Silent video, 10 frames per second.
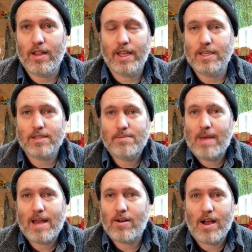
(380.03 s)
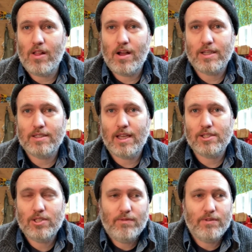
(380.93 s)
Like it doesn't matter how long it
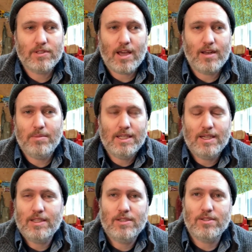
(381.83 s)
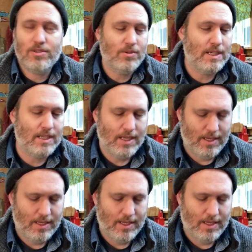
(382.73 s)
takes if it's got to be done, you just do it.